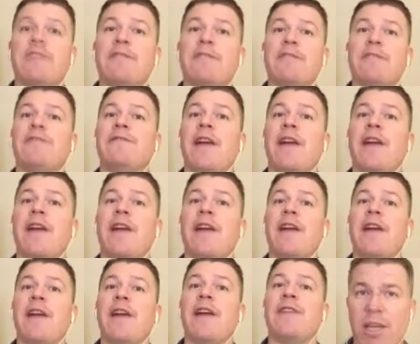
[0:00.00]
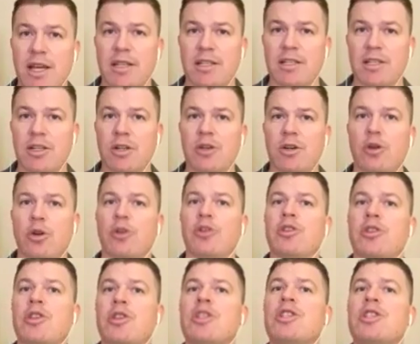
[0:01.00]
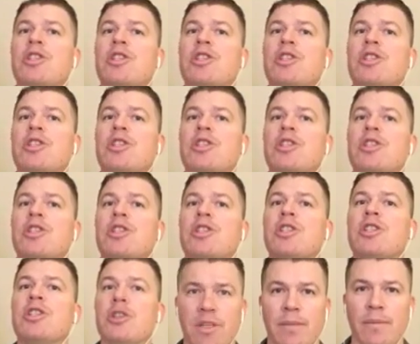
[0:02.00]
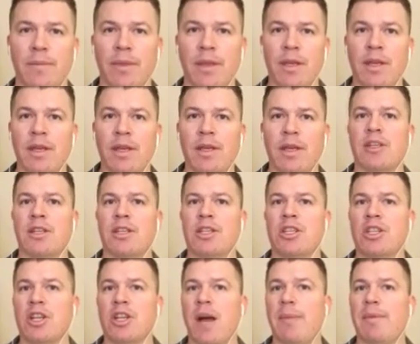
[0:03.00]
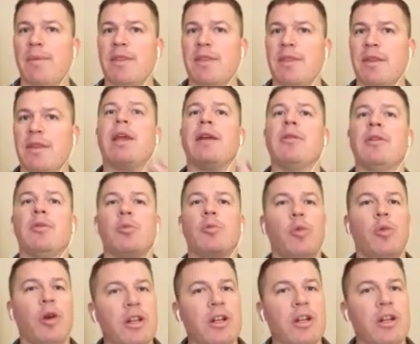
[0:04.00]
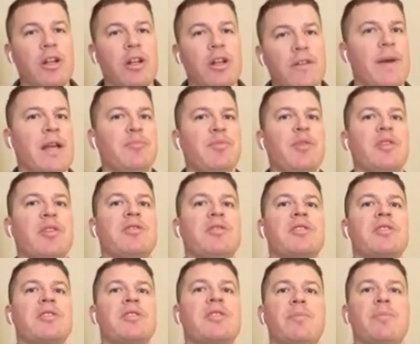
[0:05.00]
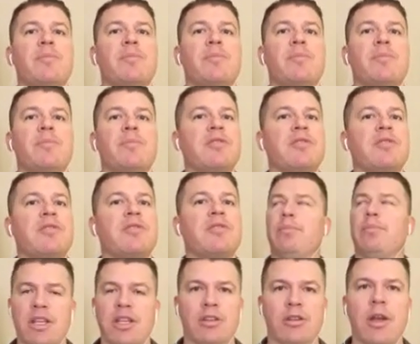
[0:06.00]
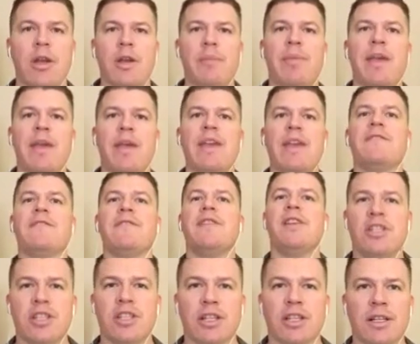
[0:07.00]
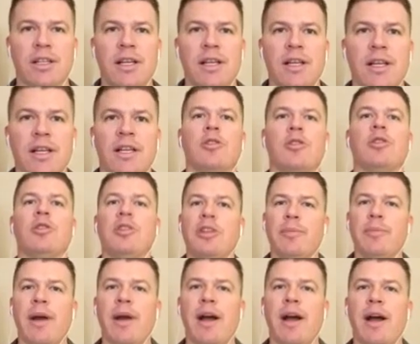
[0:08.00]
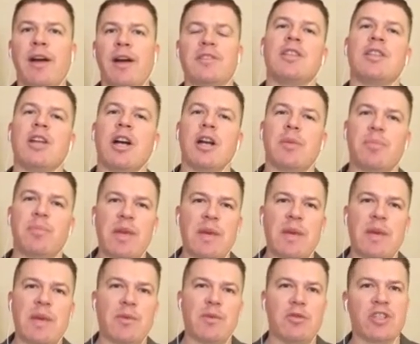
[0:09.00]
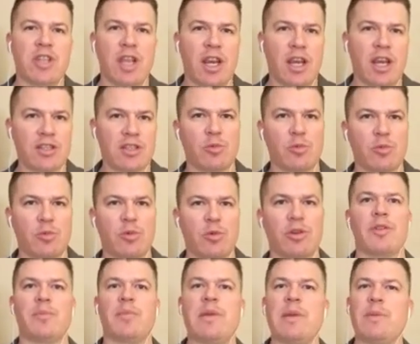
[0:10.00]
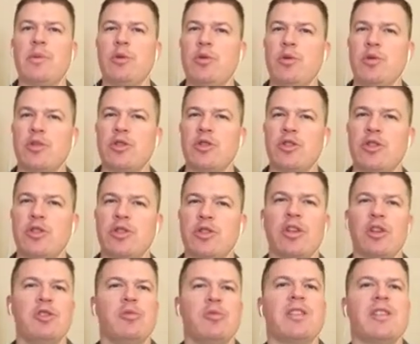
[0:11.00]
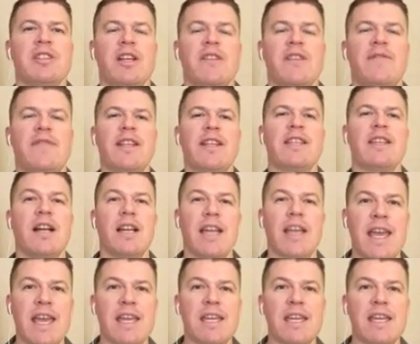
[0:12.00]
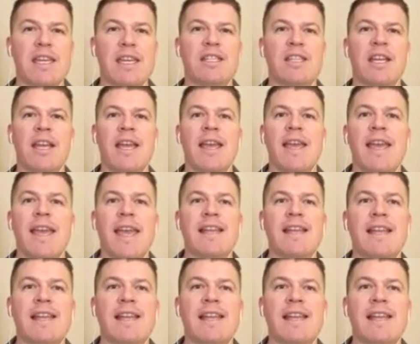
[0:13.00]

have you found your dream yet? Or are you still looking for your dream? The job of the parent, one of them, in my opinion, is to paint a bigger picture, paint a vision, learn about the young people who have changed the world, the people who started doing stuff at a young age,